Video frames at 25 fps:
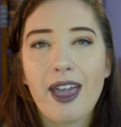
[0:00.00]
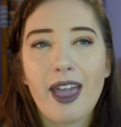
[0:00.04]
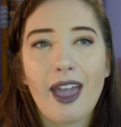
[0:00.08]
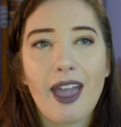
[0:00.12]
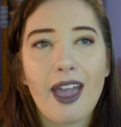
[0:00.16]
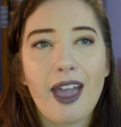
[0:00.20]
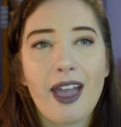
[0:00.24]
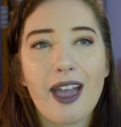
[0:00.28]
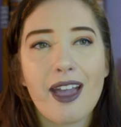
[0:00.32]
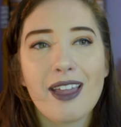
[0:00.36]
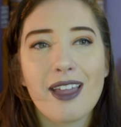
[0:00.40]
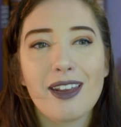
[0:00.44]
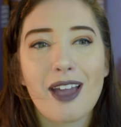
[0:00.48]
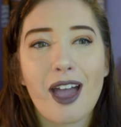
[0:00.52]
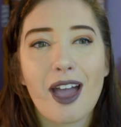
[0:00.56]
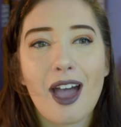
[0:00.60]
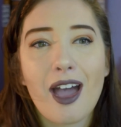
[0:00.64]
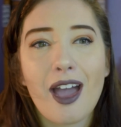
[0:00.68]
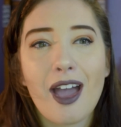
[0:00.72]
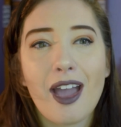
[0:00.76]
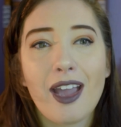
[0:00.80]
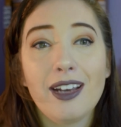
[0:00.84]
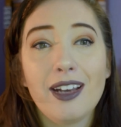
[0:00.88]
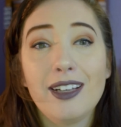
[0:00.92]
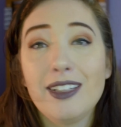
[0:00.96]
And
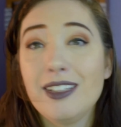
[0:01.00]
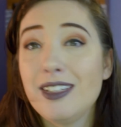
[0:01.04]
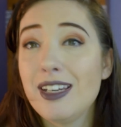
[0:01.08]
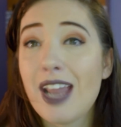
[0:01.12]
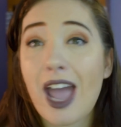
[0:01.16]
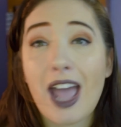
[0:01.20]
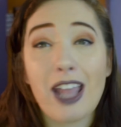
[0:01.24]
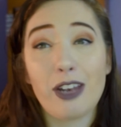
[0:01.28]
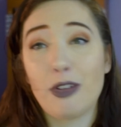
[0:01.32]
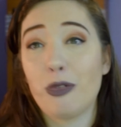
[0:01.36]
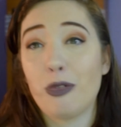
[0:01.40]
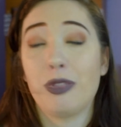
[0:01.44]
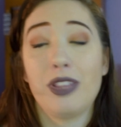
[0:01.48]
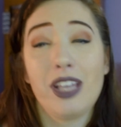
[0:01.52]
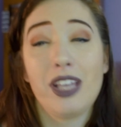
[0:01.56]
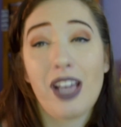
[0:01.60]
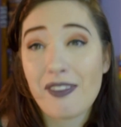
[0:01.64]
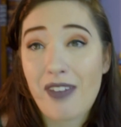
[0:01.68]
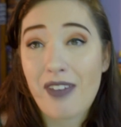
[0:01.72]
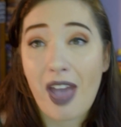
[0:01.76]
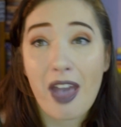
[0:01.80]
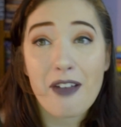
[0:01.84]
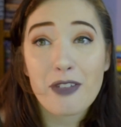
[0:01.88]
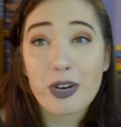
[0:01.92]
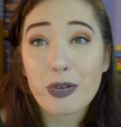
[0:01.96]
I don't think
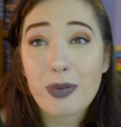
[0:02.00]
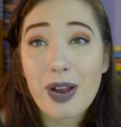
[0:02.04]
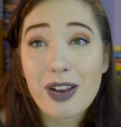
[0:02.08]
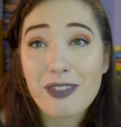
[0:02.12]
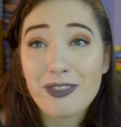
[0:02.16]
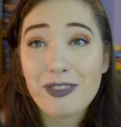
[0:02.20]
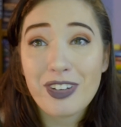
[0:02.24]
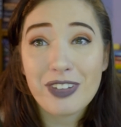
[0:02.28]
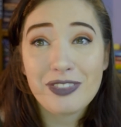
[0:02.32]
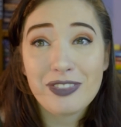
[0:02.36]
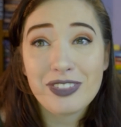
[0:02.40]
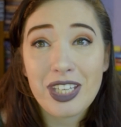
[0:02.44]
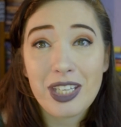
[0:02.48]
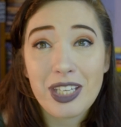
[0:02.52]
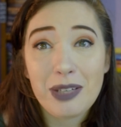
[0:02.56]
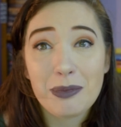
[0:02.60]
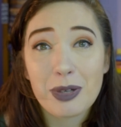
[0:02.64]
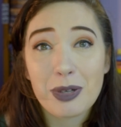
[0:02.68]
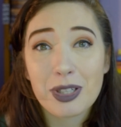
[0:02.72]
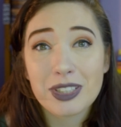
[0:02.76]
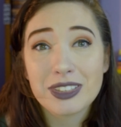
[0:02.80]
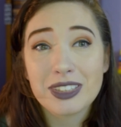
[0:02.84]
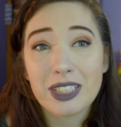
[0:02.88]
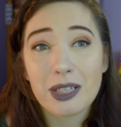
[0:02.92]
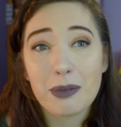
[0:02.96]
I've ever read 15
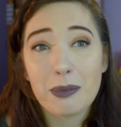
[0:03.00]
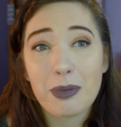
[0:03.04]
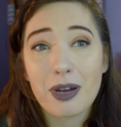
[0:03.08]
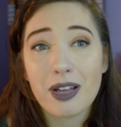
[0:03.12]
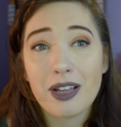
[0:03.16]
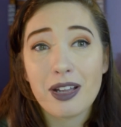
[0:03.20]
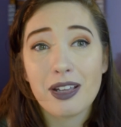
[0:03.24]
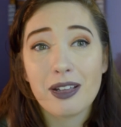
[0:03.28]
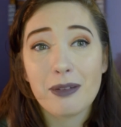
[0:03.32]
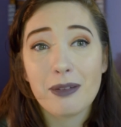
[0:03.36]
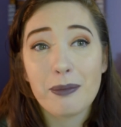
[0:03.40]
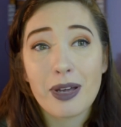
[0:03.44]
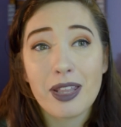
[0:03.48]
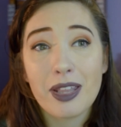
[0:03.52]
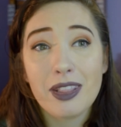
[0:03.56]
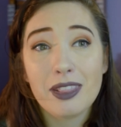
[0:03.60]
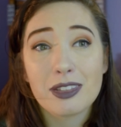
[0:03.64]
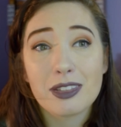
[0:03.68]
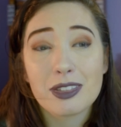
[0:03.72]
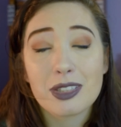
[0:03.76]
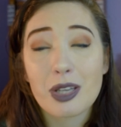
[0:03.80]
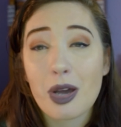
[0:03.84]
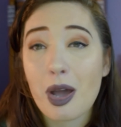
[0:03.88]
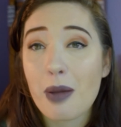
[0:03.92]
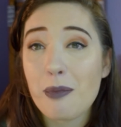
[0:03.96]
books in a month,
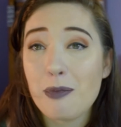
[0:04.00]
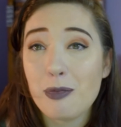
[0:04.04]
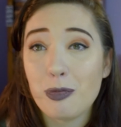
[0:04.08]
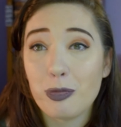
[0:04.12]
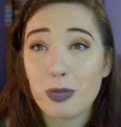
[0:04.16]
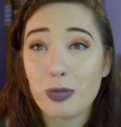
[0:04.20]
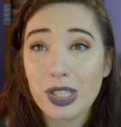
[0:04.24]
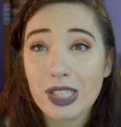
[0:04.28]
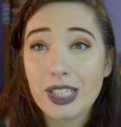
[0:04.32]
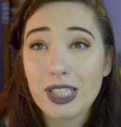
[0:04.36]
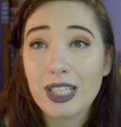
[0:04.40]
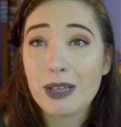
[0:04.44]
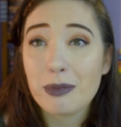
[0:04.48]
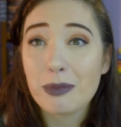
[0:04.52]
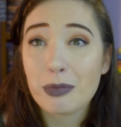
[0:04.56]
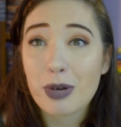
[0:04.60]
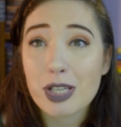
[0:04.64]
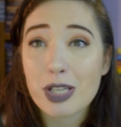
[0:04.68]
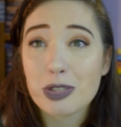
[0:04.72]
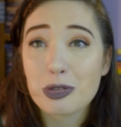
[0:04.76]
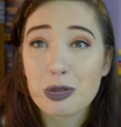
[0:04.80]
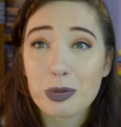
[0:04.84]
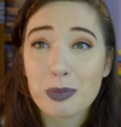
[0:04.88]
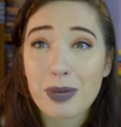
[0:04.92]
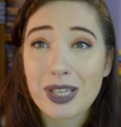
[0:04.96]
so I'm really
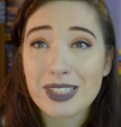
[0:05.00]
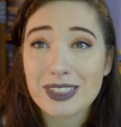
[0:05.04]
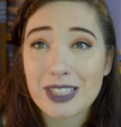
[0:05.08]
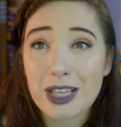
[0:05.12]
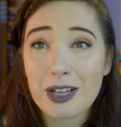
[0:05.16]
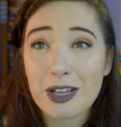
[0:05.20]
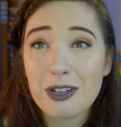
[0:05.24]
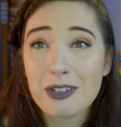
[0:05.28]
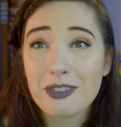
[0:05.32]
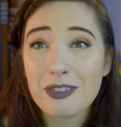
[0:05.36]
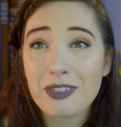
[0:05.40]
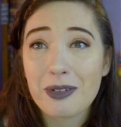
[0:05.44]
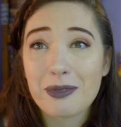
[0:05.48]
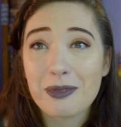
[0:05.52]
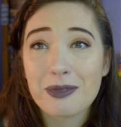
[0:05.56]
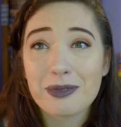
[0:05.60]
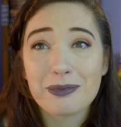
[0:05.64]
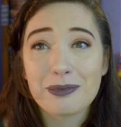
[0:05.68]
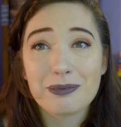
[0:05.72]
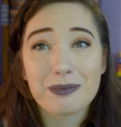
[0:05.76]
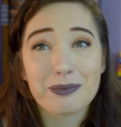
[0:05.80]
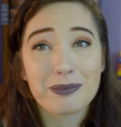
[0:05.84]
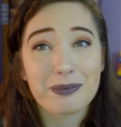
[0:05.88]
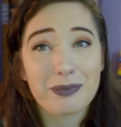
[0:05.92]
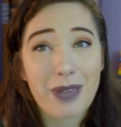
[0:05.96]
impressed with myself. I'm
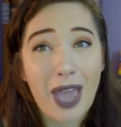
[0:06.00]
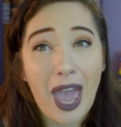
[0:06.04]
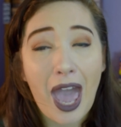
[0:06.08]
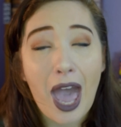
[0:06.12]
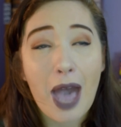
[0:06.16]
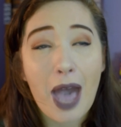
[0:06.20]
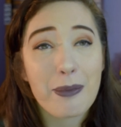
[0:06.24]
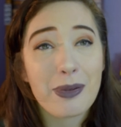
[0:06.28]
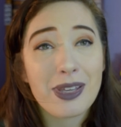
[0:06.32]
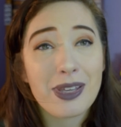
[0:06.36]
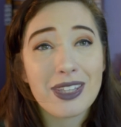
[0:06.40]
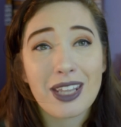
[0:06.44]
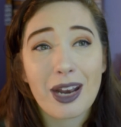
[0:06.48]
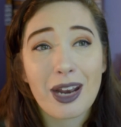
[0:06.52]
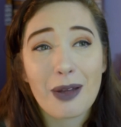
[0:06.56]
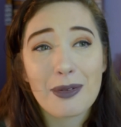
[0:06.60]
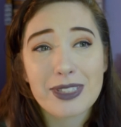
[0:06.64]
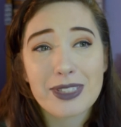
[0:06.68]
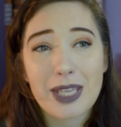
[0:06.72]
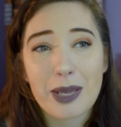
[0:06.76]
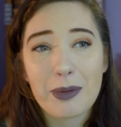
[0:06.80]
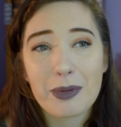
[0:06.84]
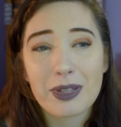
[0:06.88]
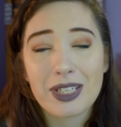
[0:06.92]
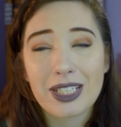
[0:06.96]
happy that I was
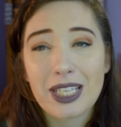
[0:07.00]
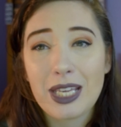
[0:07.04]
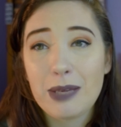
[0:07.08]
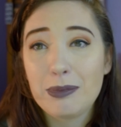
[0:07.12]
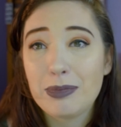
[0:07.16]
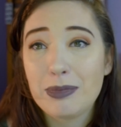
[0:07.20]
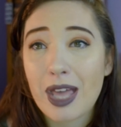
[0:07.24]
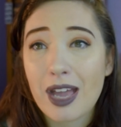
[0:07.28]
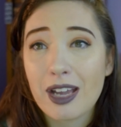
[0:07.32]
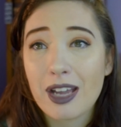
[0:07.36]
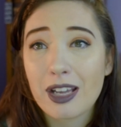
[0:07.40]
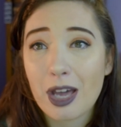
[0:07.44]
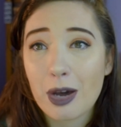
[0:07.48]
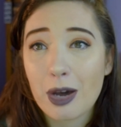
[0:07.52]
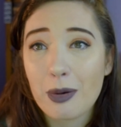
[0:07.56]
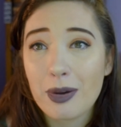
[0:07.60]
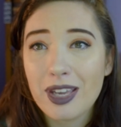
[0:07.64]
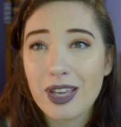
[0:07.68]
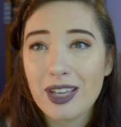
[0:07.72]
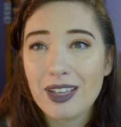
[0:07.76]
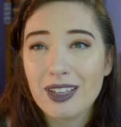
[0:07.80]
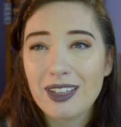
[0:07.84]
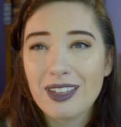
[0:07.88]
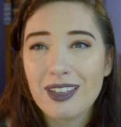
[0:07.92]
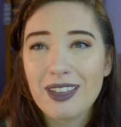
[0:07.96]
able to keep that
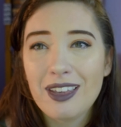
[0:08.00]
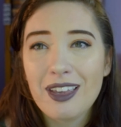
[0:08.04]
going.